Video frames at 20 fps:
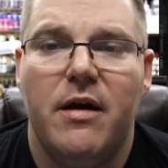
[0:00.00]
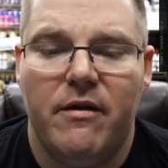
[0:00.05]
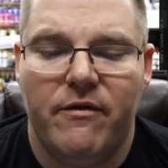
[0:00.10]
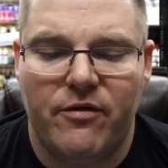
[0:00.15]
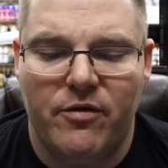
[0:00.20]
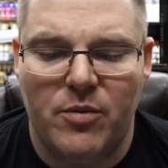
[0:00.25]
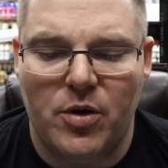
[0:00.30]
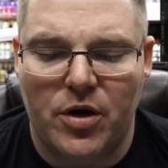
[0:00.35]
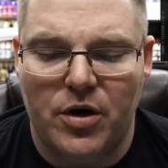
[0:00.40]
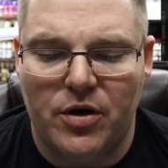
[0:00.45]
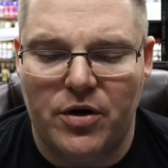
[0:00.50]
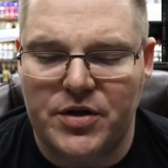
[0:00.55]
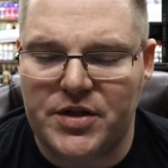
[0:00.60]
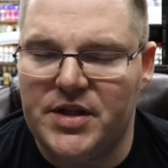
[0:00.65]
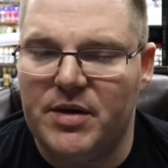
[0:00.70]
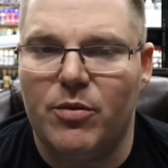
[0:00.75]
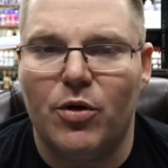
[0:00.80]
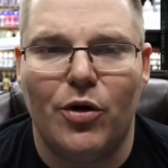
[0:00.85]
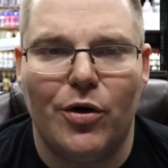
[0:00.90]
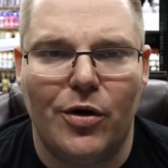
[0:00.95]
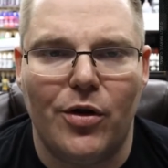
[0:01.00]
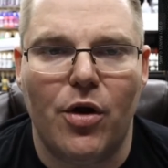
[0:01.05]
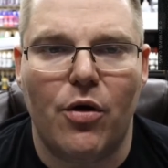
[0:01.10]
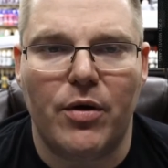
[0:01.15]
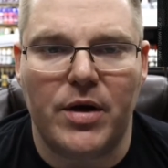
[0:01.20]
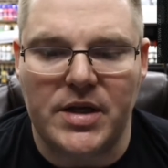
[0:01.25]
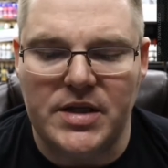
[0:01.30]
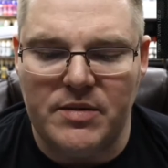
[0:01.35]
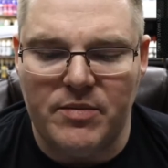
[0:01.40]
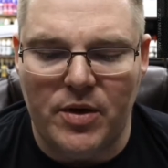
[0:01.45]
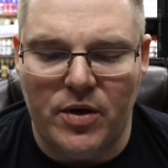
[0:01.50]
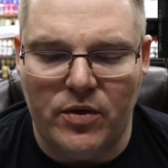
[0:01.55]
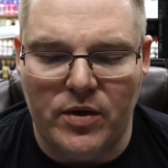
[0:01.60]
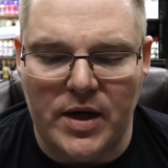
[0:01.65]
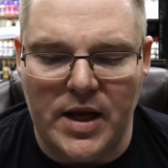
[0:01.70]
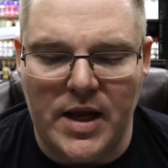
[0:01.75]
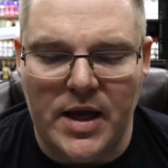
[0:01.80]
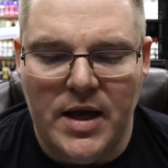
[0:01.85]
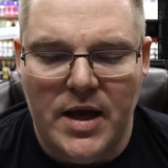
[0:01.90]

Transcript: Similar to Loki's ability.